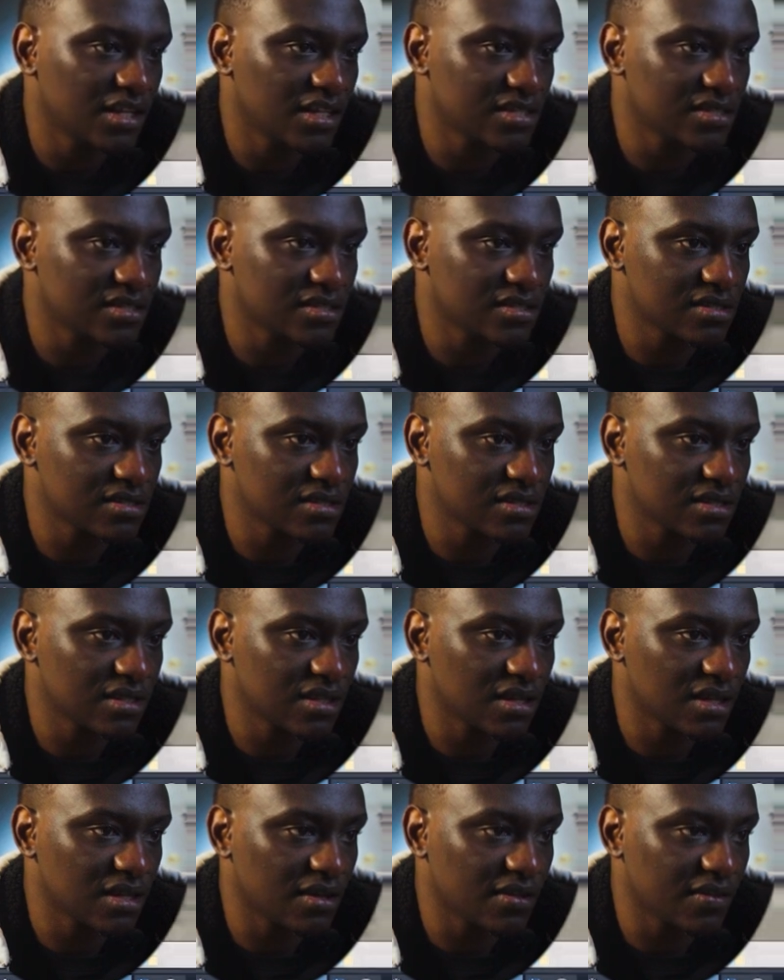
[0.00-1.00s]
Let's,
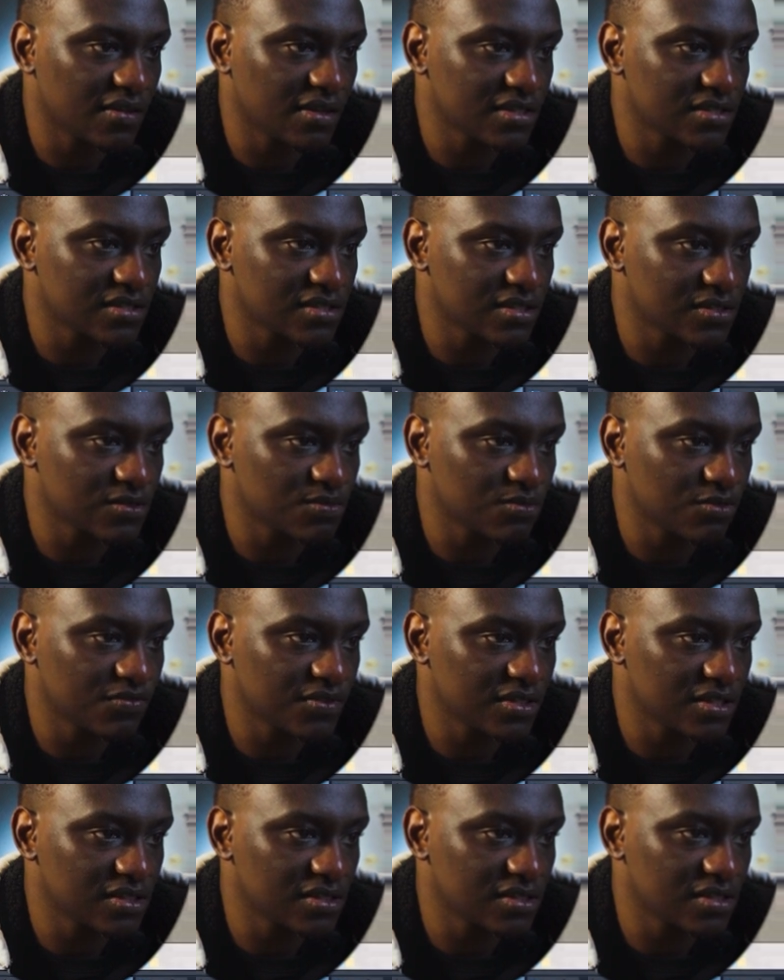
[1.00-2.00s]
uh, let's just
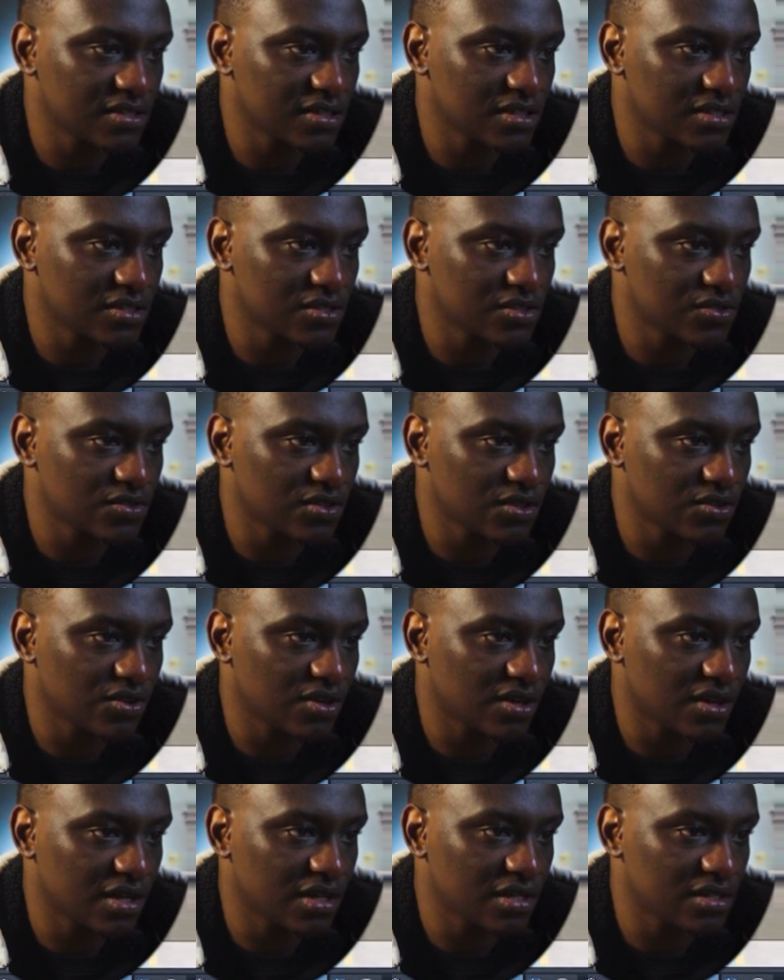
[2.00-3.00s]
move it this to the
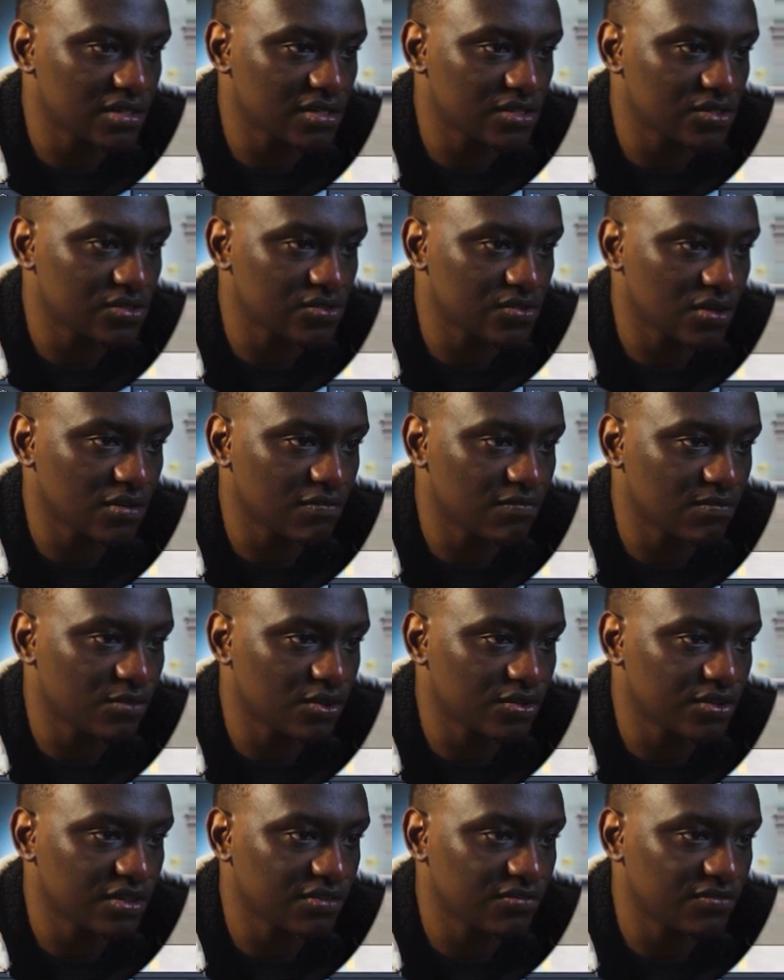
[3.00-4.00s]
right to have
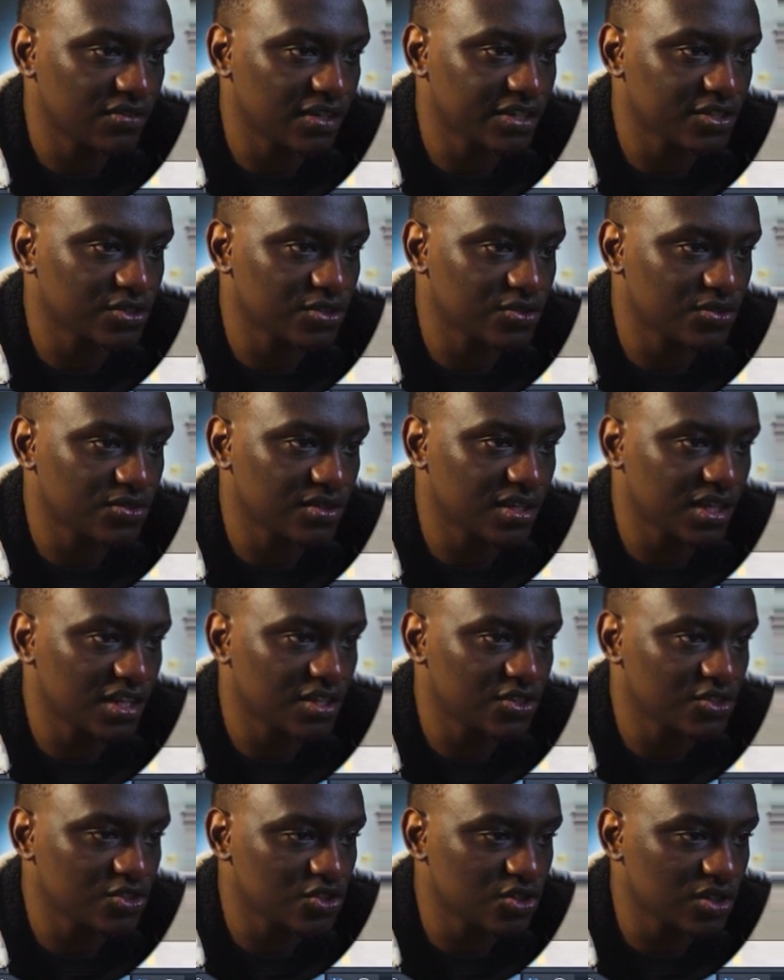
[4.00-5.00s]
more deflection on the
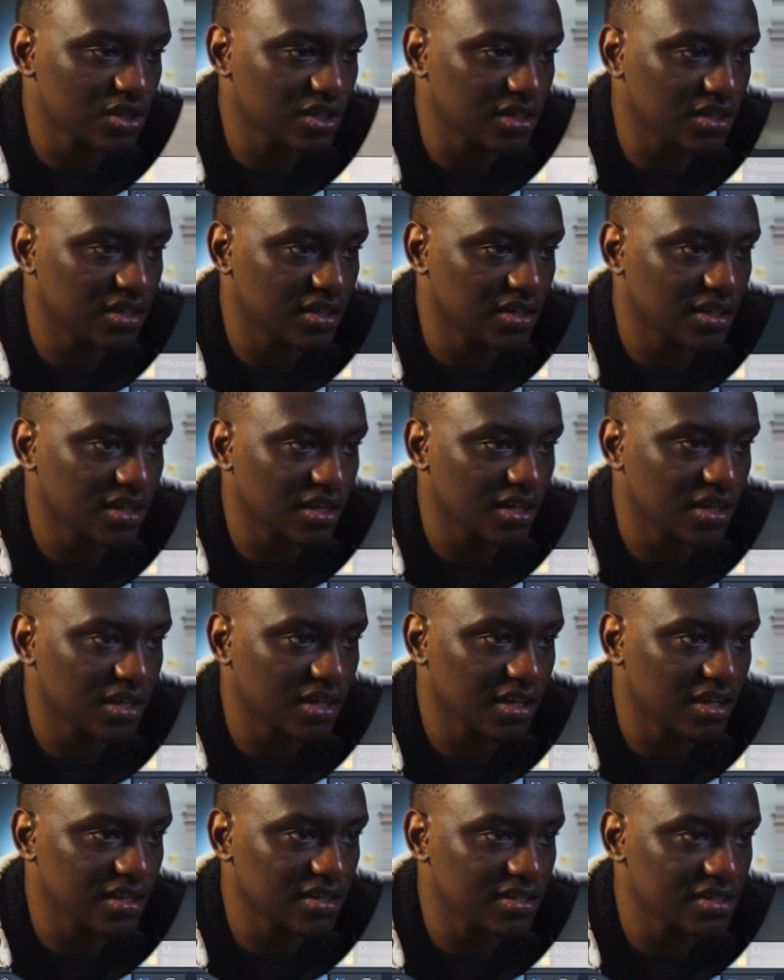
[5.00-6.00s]
entry.
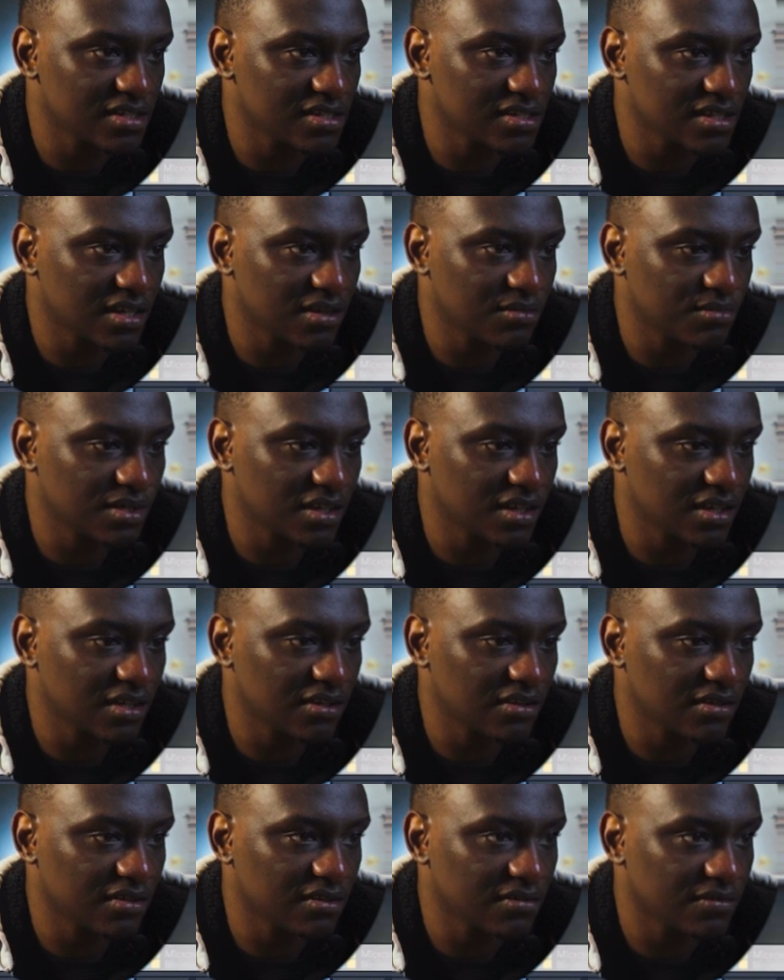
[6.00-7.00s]
Again the same
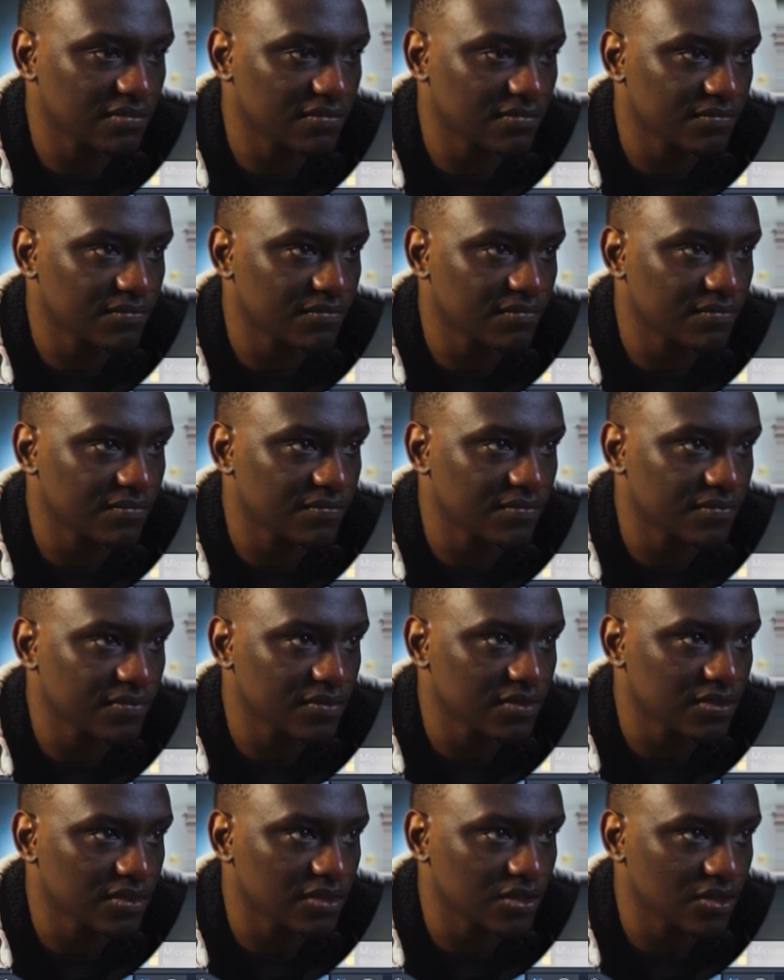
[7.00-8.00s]
here.
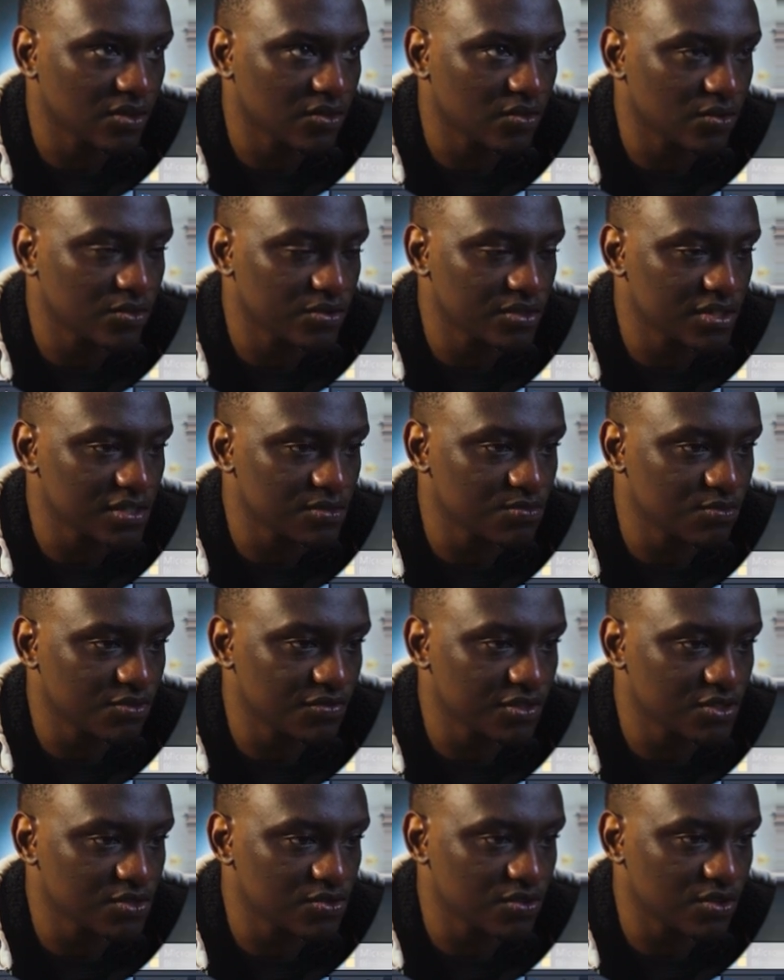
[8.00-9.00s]
Could just
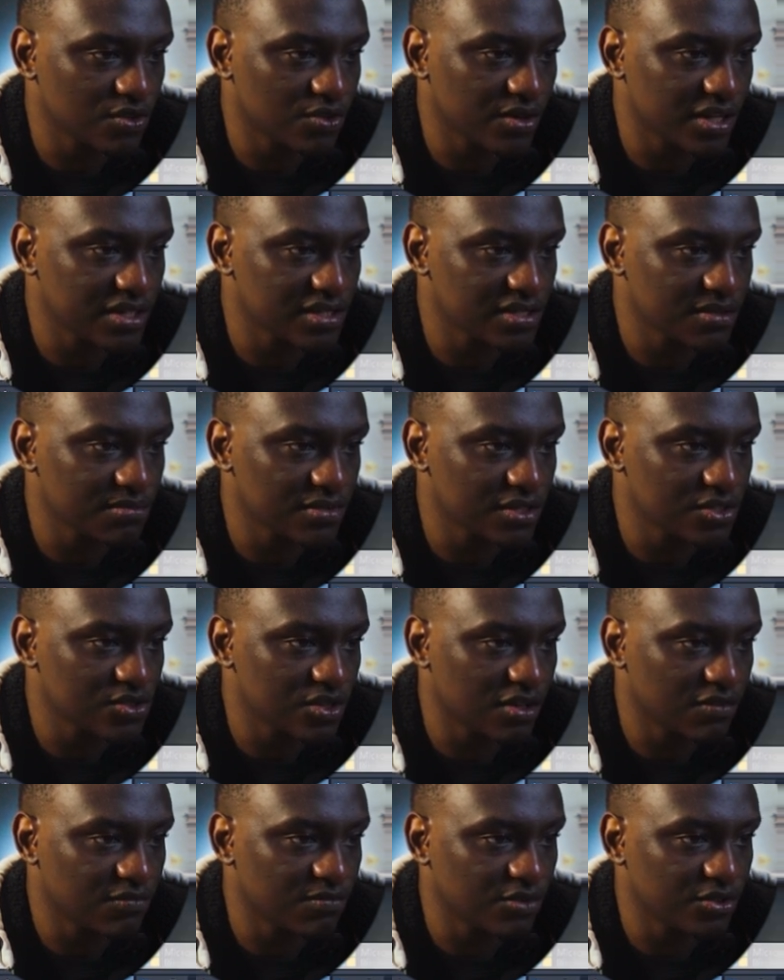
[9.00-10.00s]
move it to the right a bit
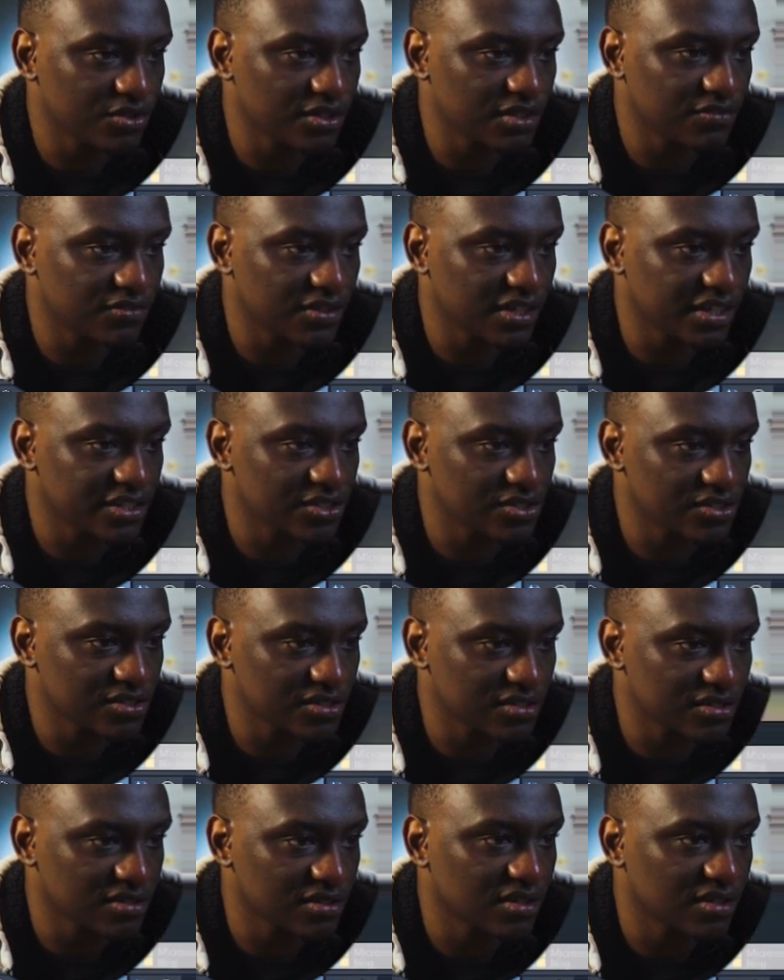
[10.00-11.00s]
to have more deflection.